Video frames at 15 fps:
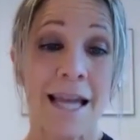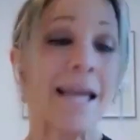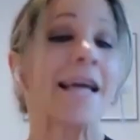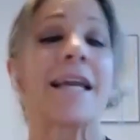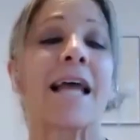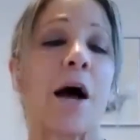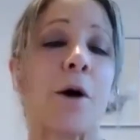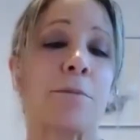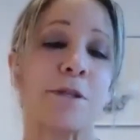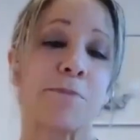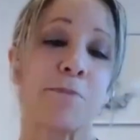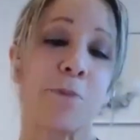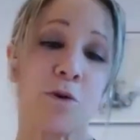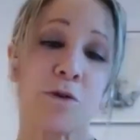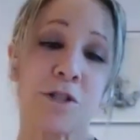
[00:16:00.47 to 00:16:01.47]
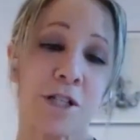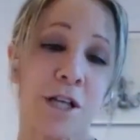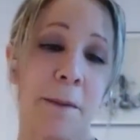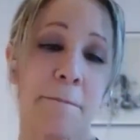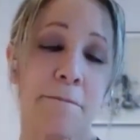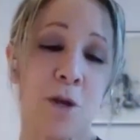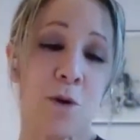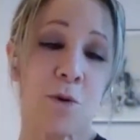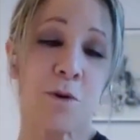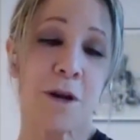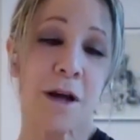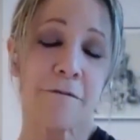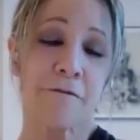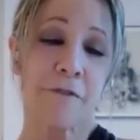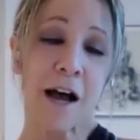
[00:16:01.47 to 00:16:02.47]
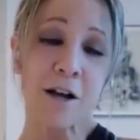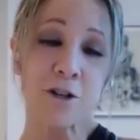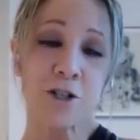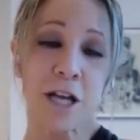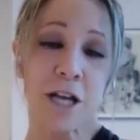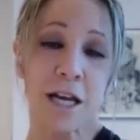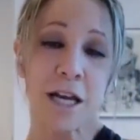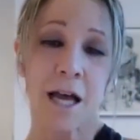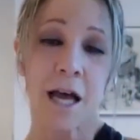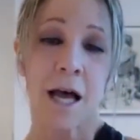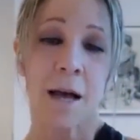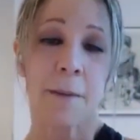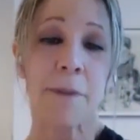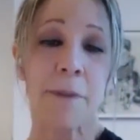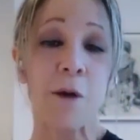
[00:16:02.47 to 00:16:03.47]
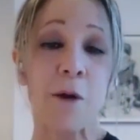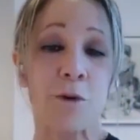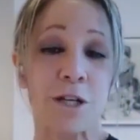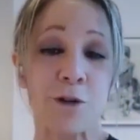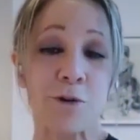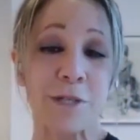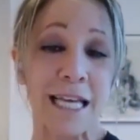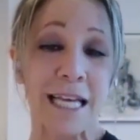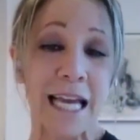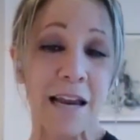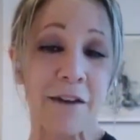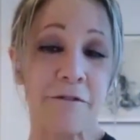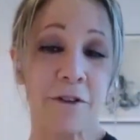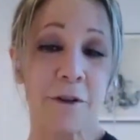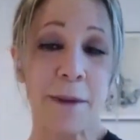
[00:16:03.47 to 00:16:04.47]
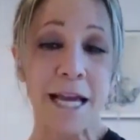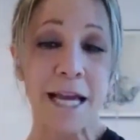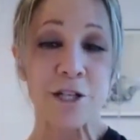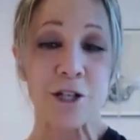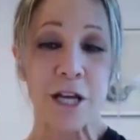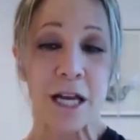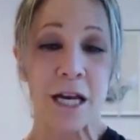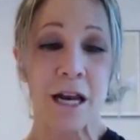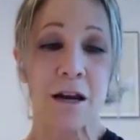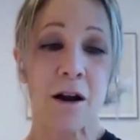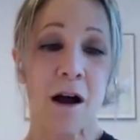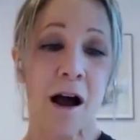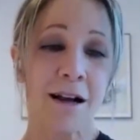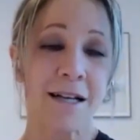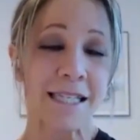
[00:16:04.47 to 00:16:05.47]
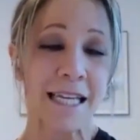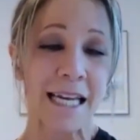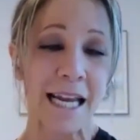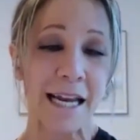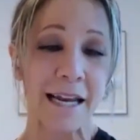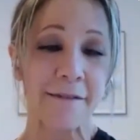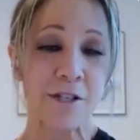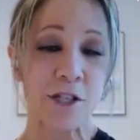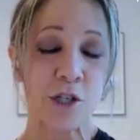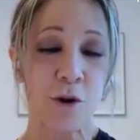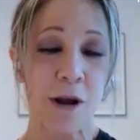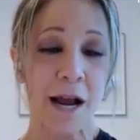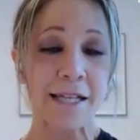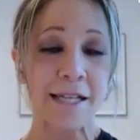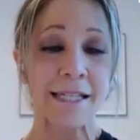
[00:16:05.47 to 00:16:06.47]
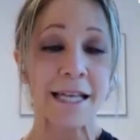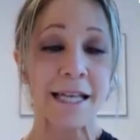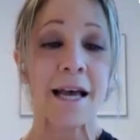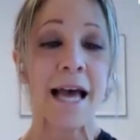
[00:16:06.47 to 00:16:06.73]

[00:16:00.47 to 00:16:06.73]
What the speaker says: it helps boost immune function by reducing inflammation and oxidative stress.